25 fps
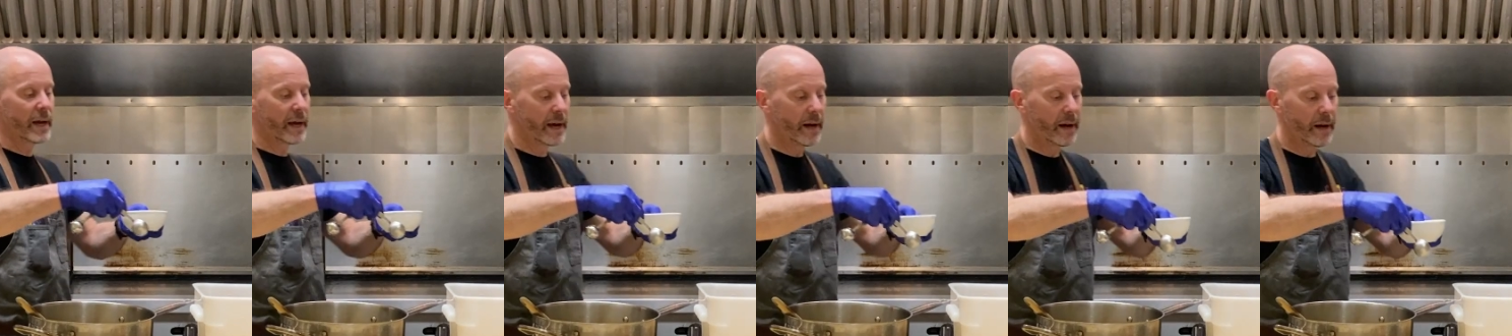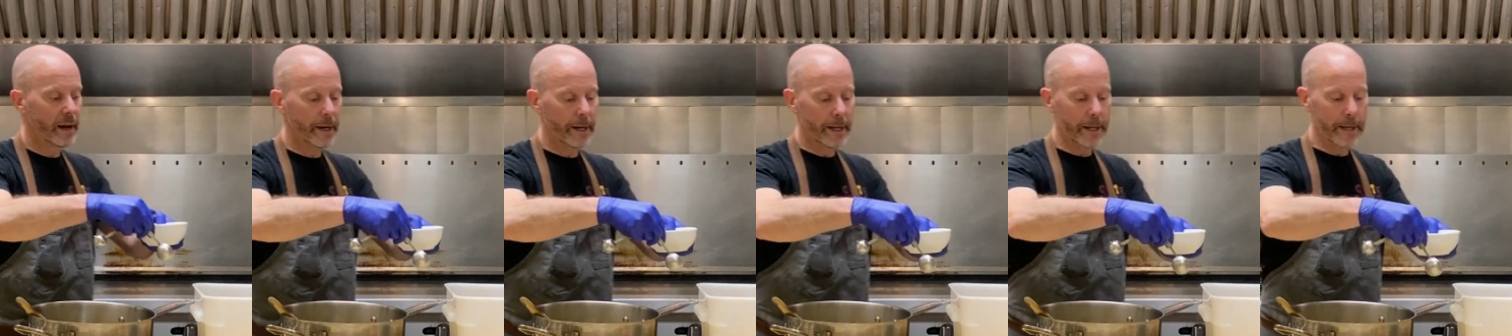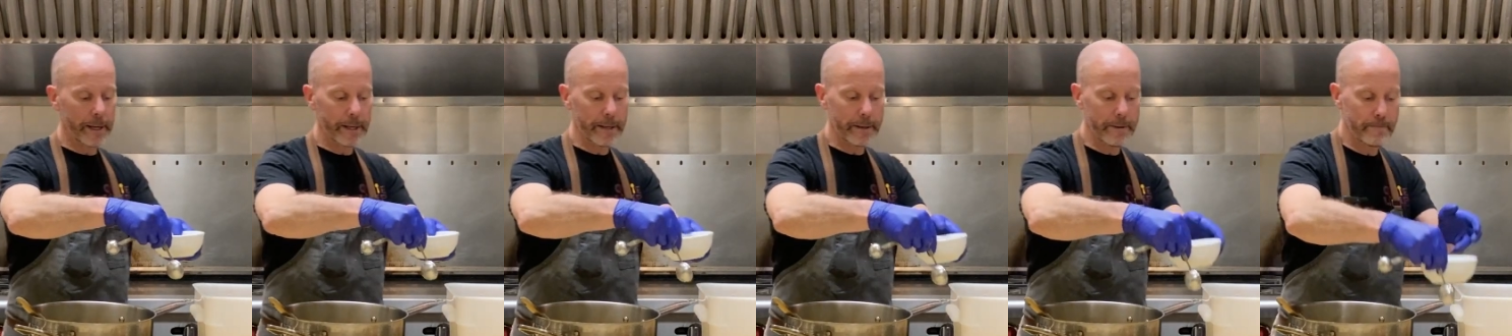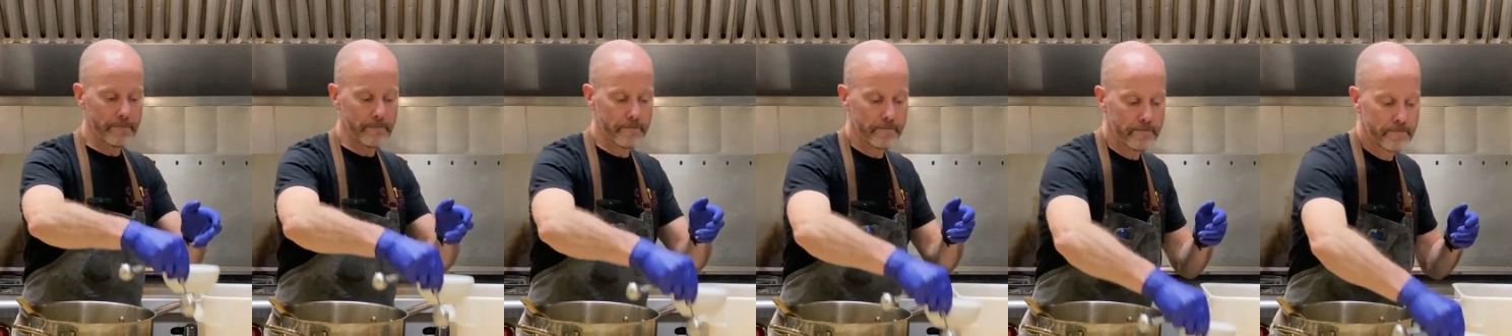a
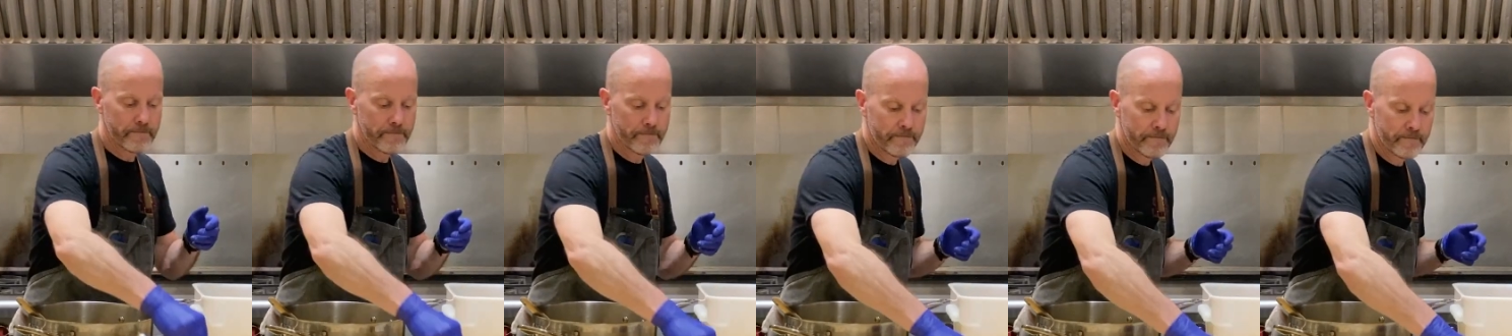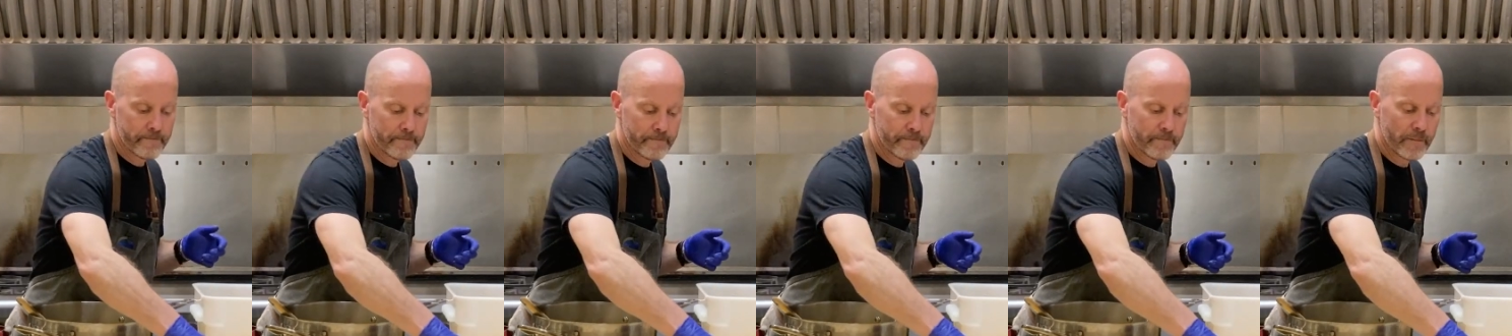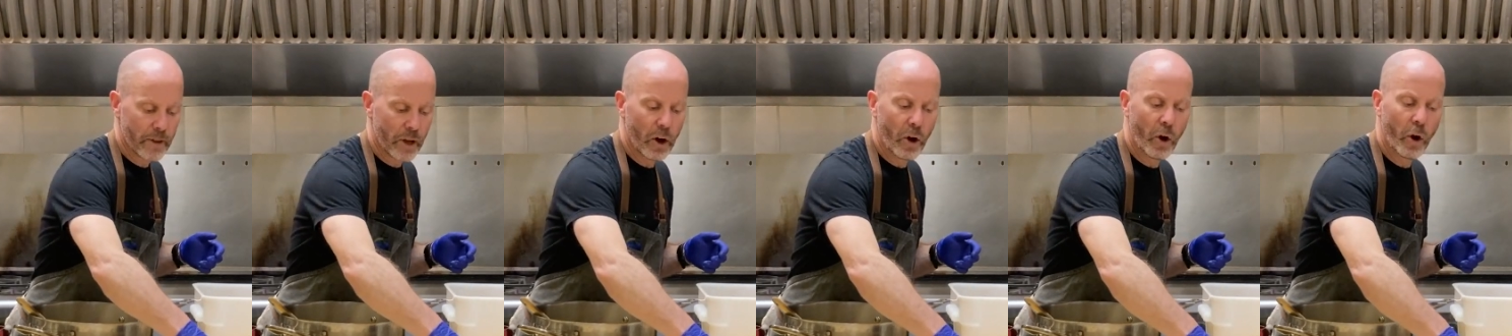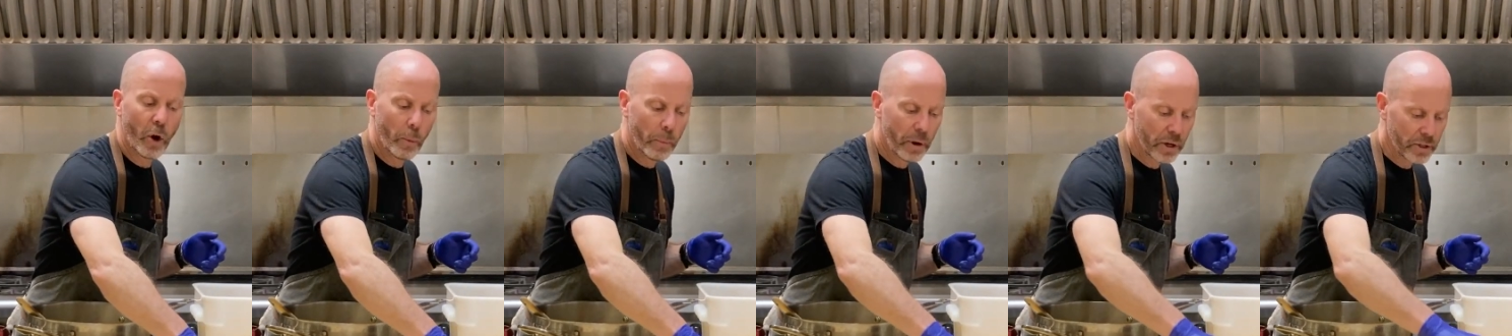
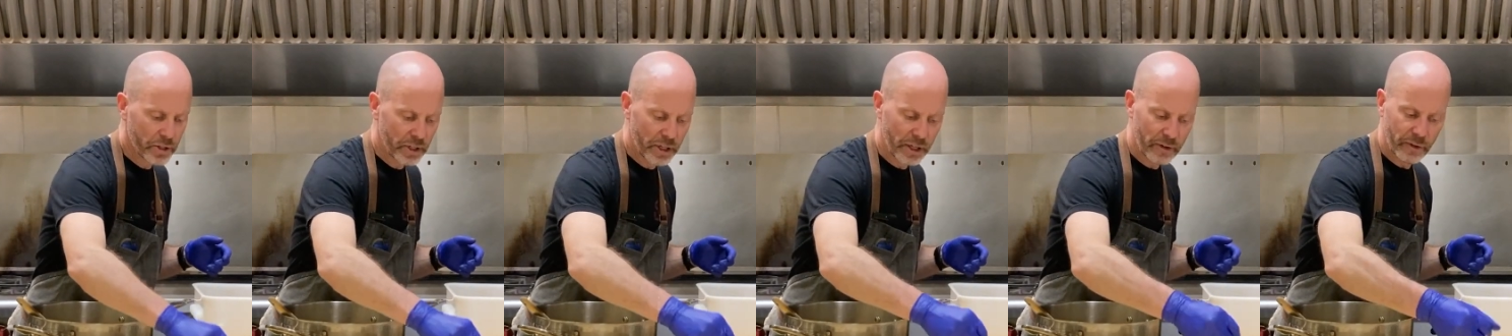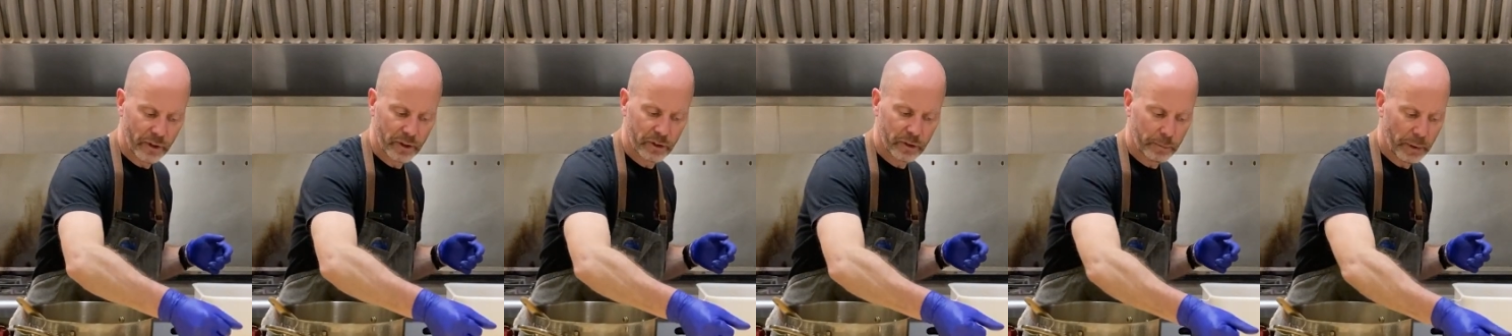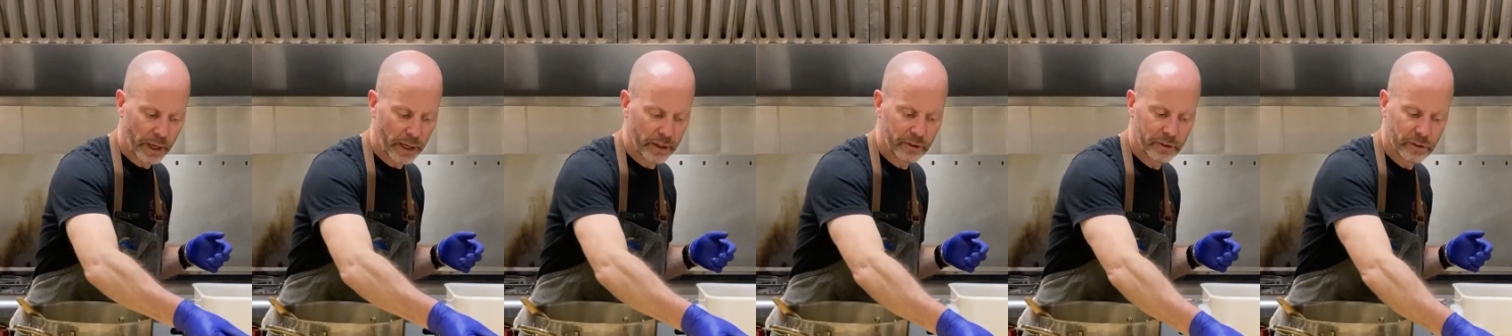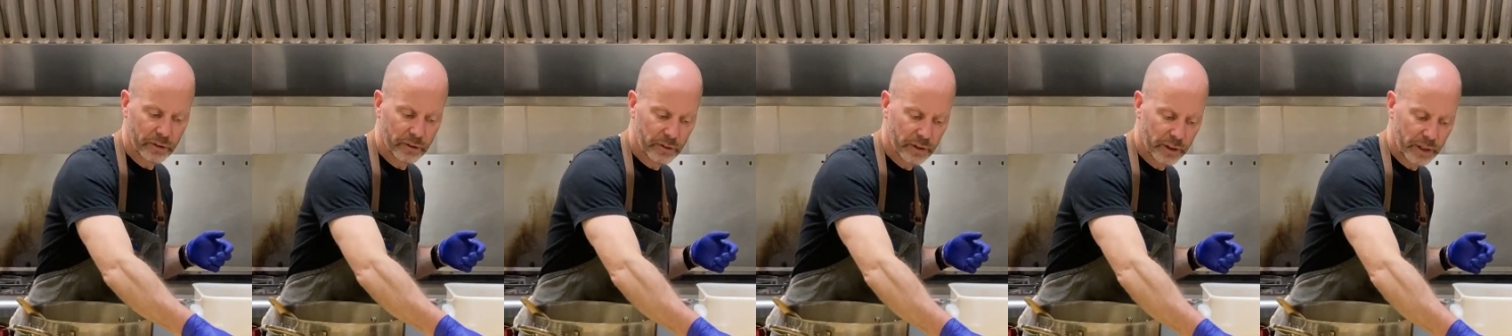whole bunch of different
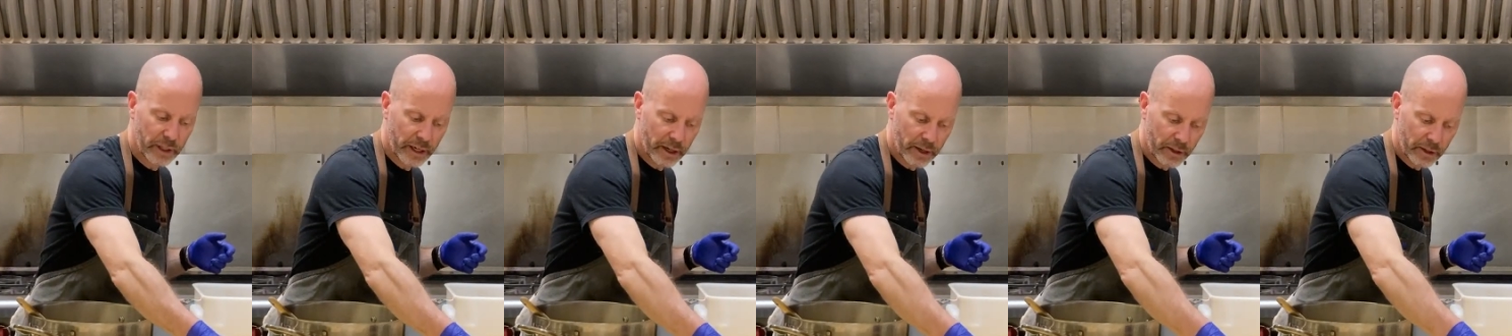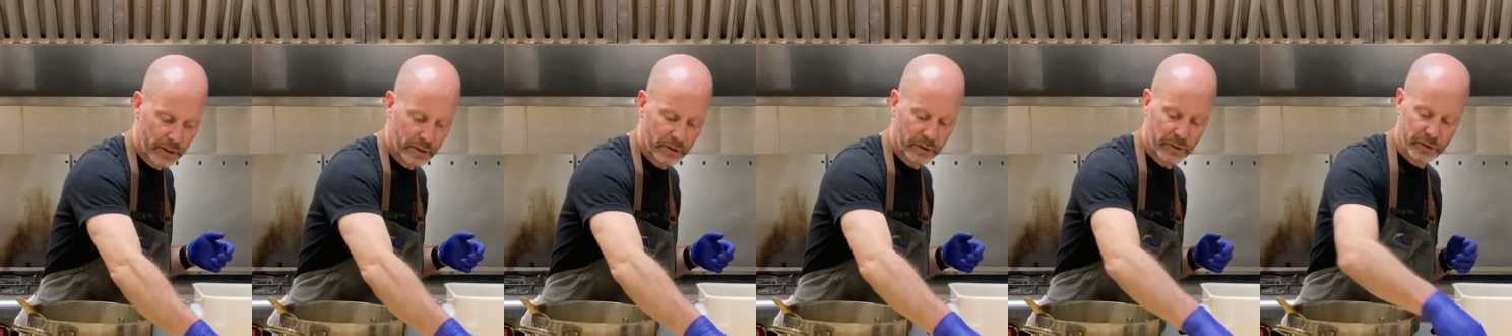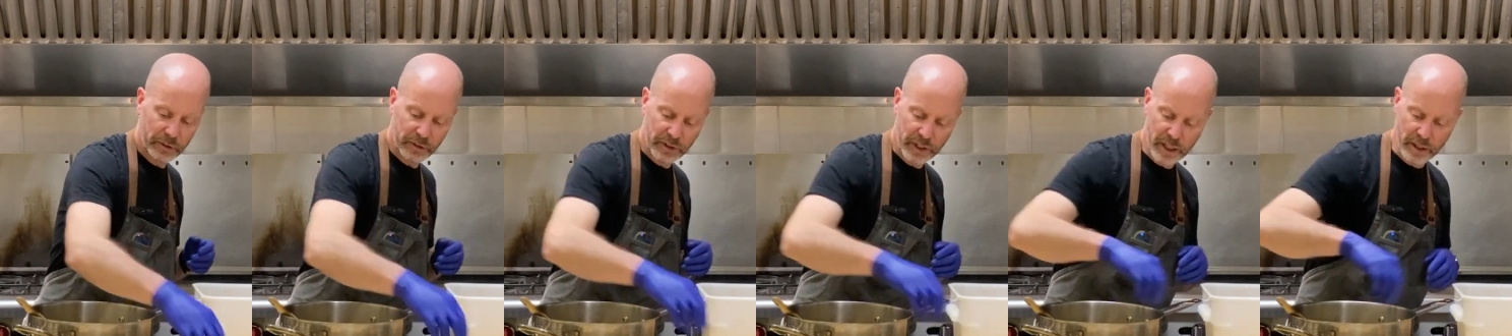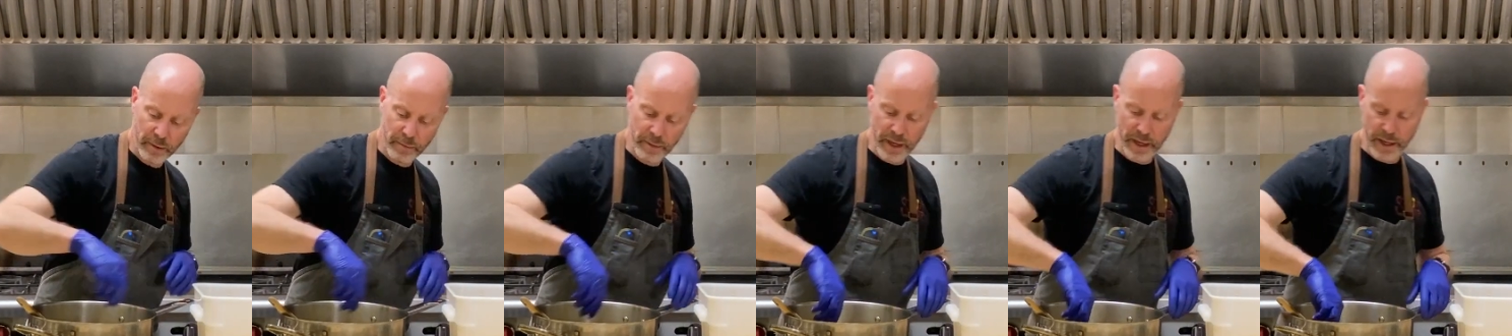spices in there. There's
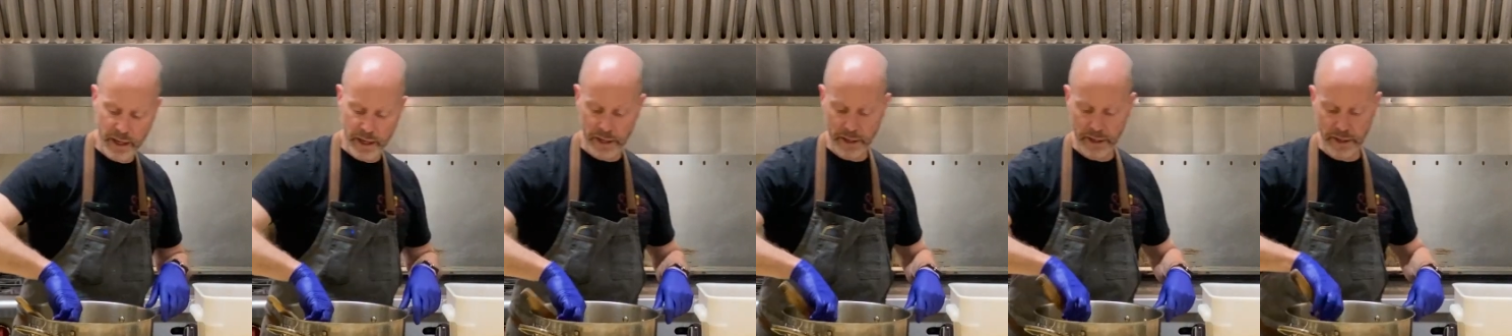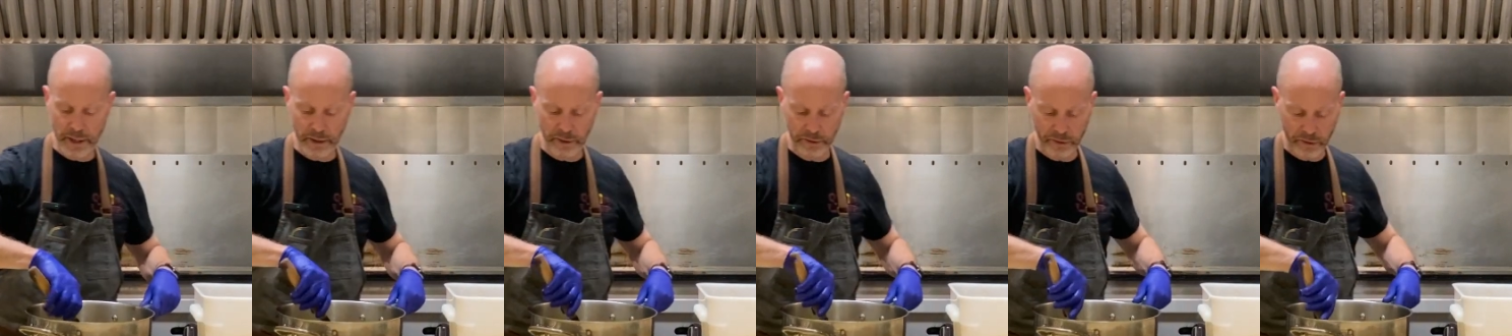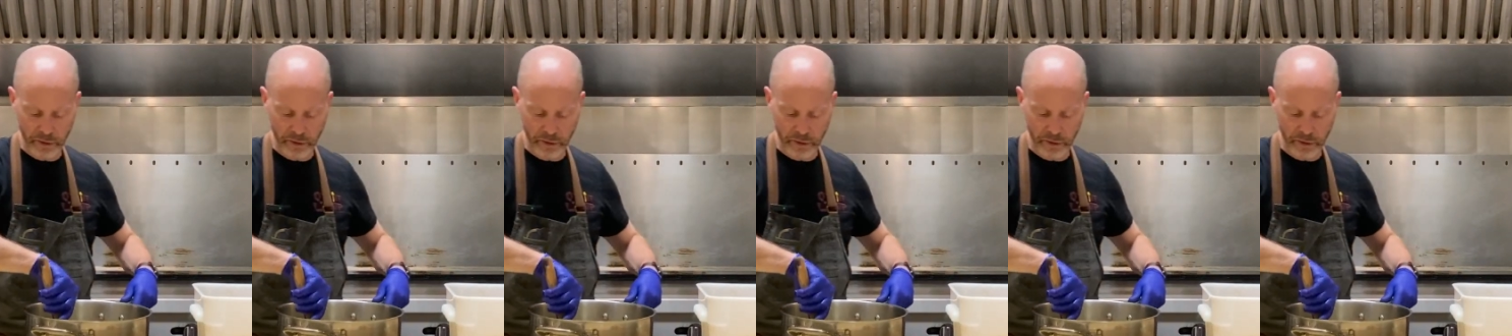cinnamon, there's